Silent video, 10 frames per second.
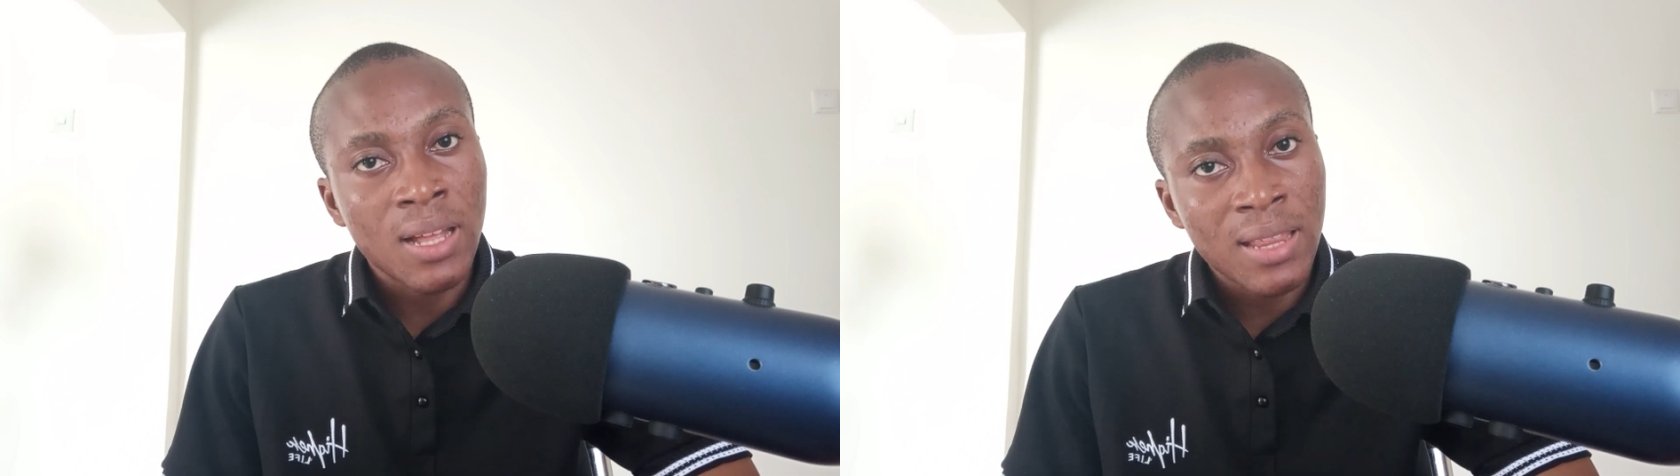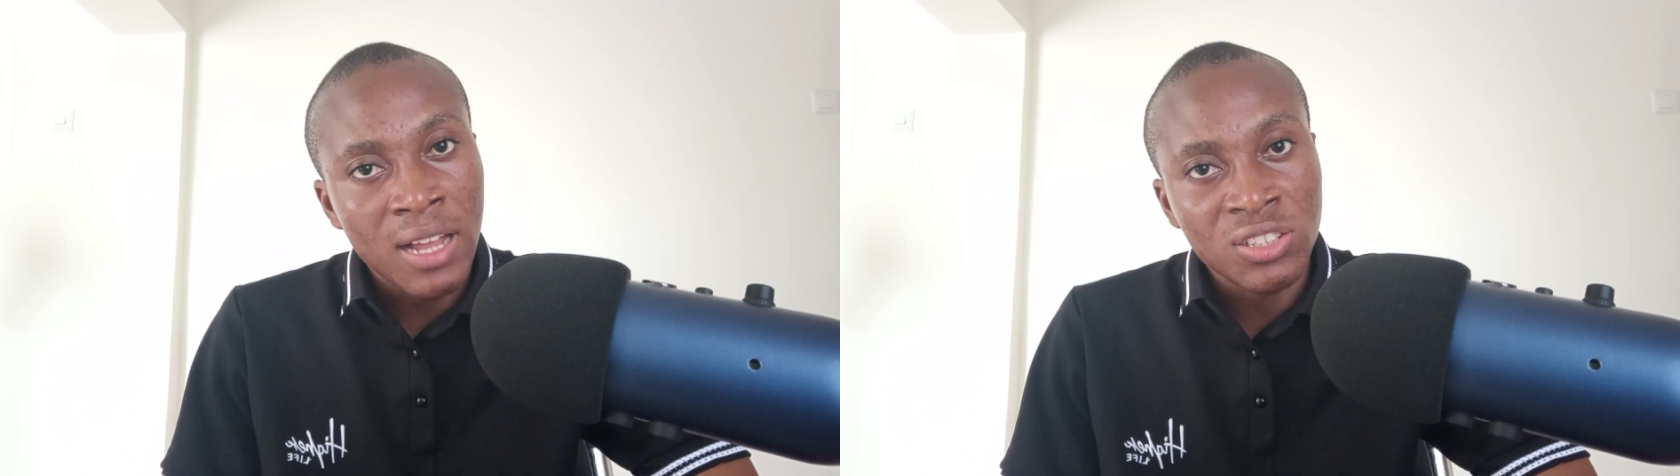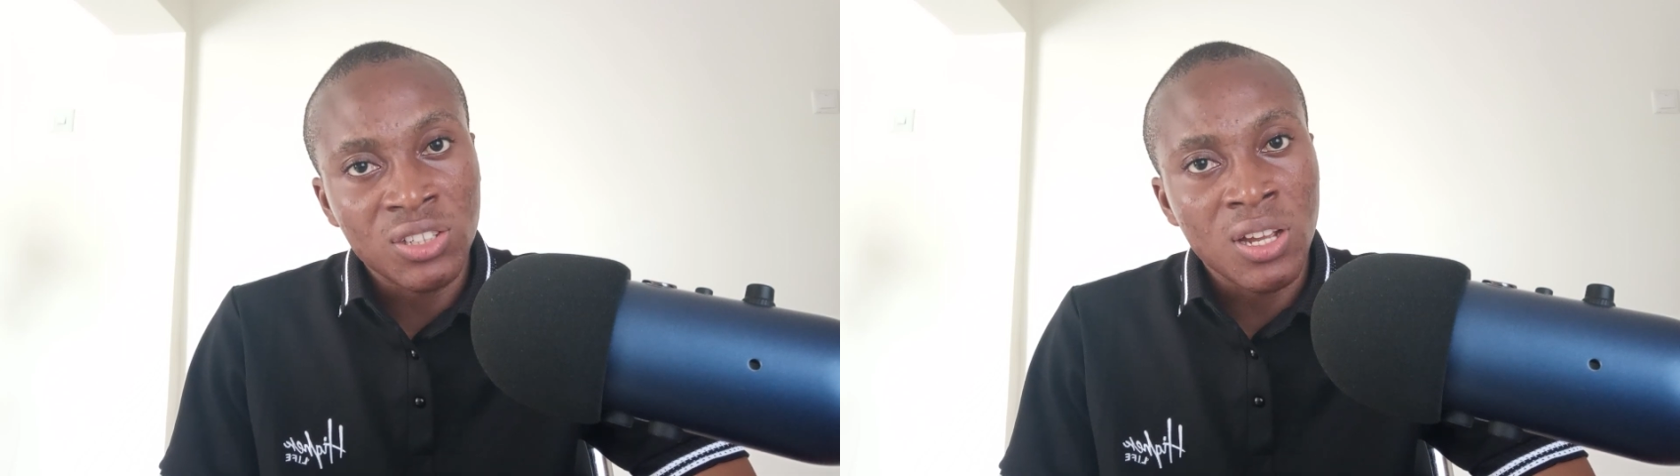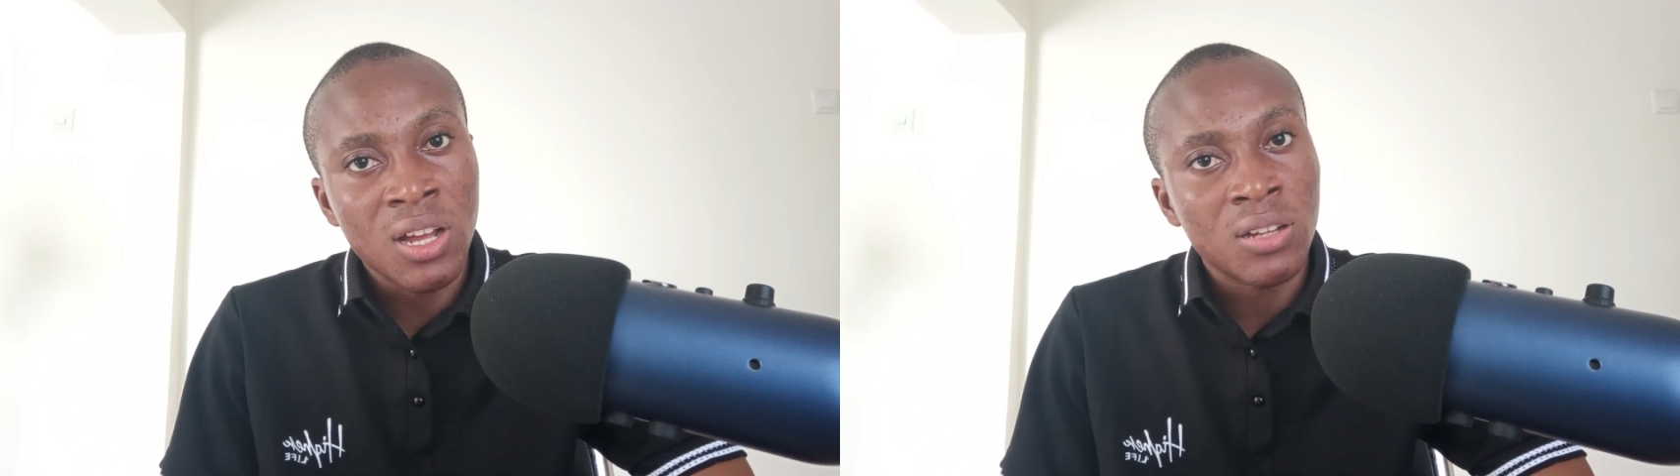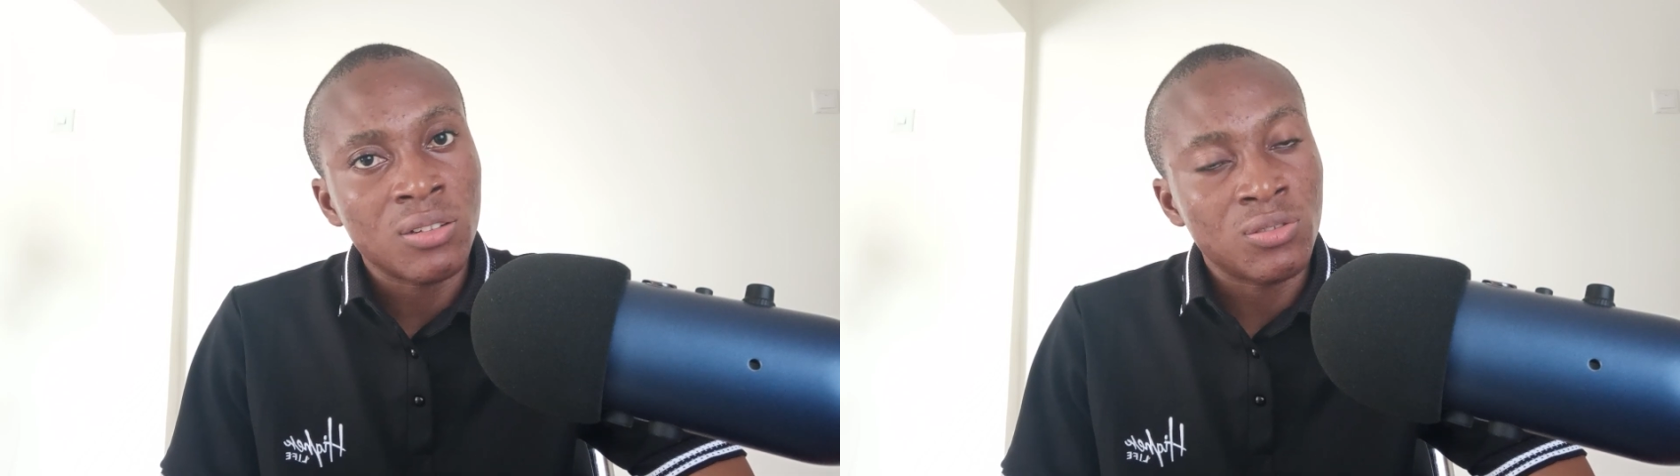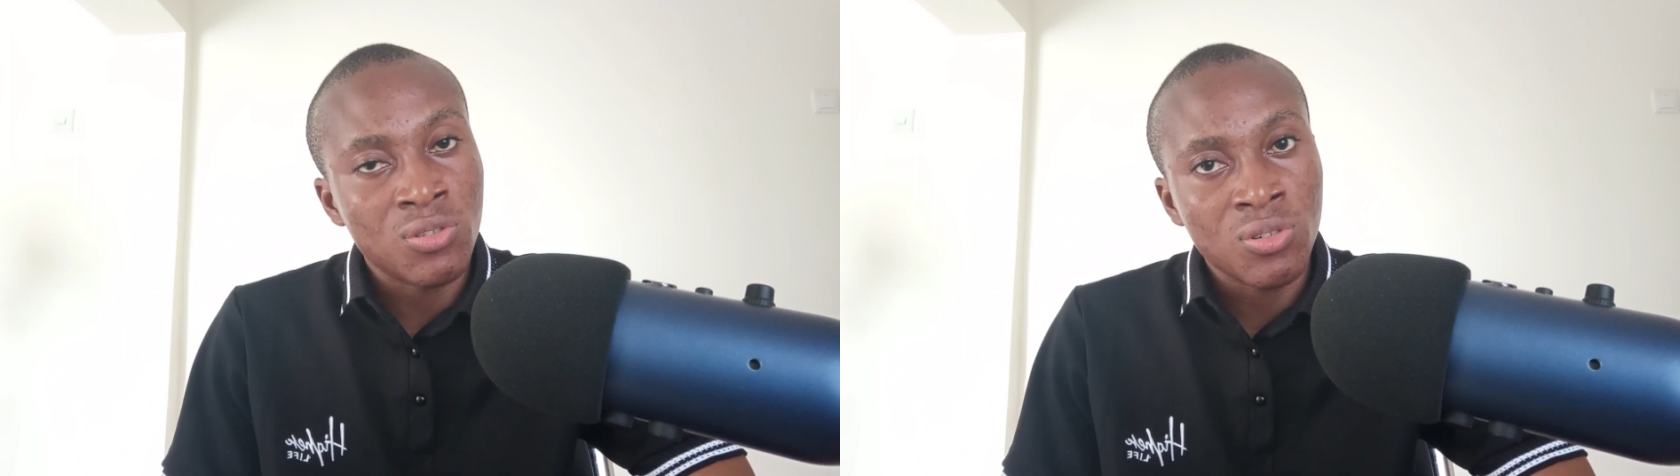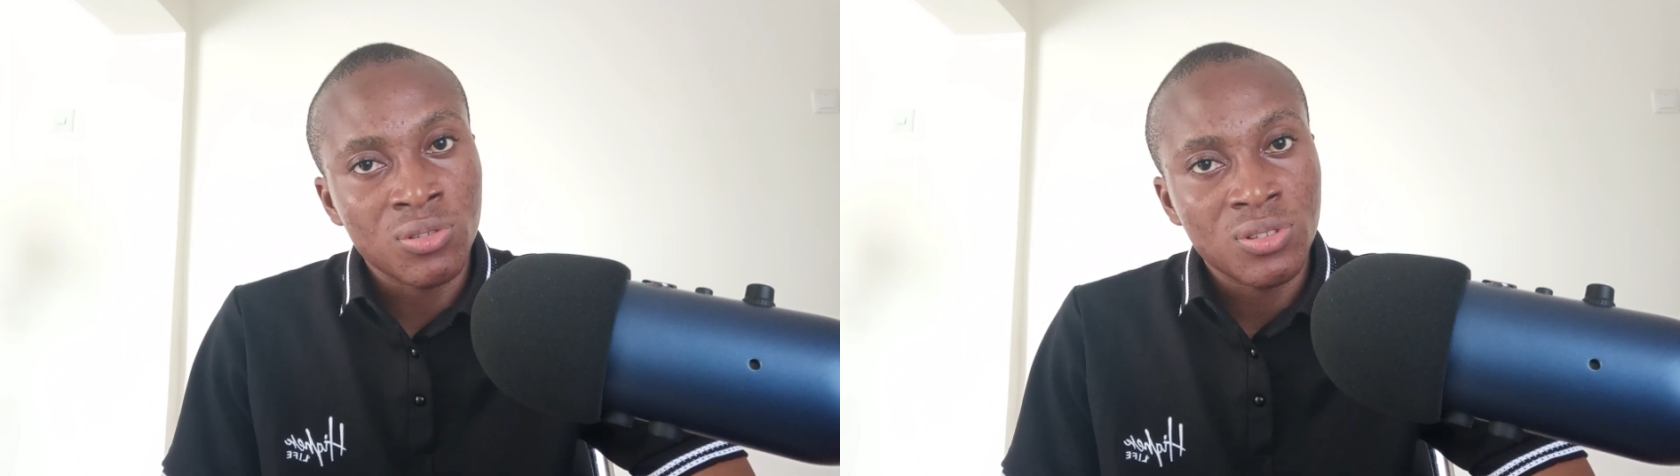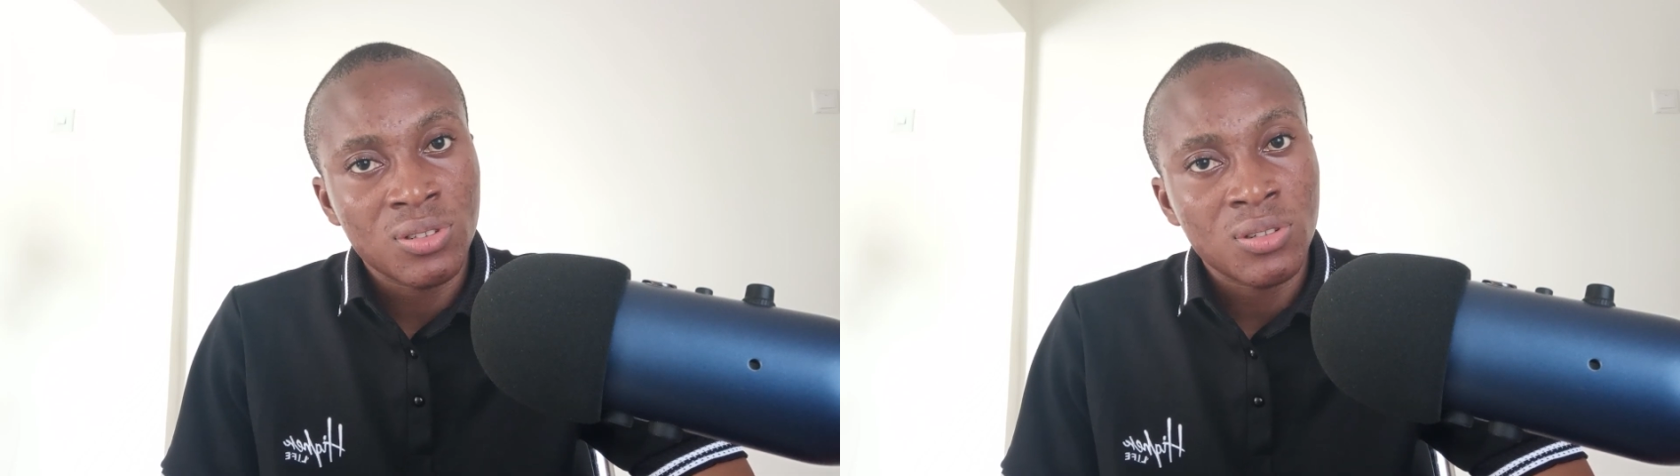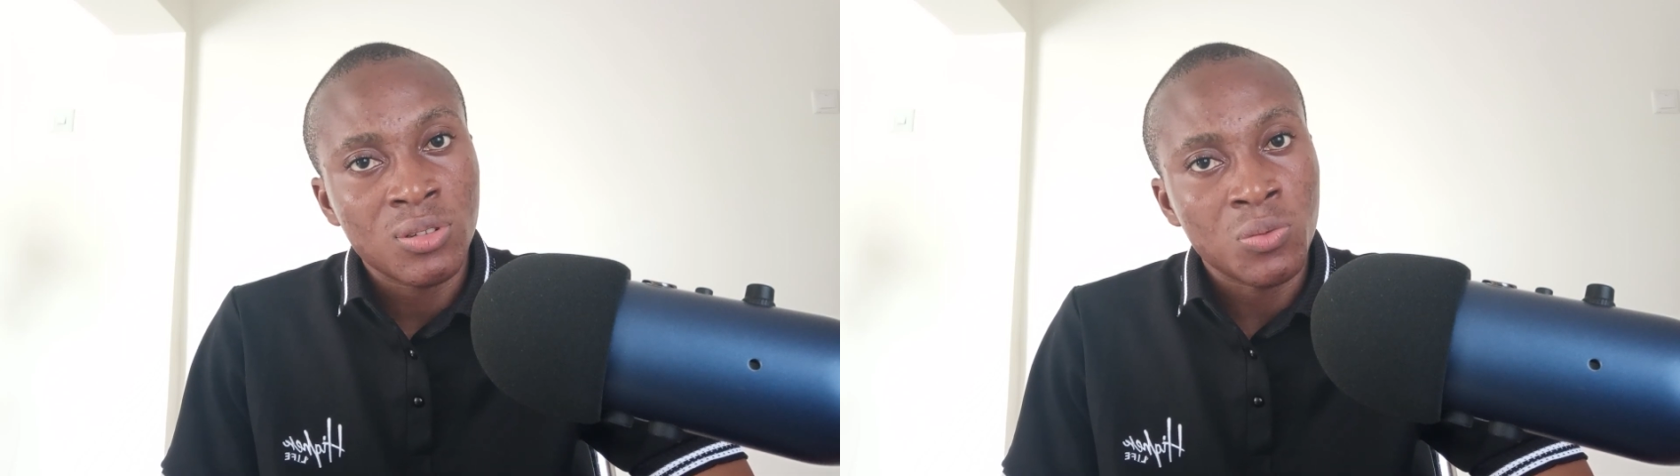data engineer does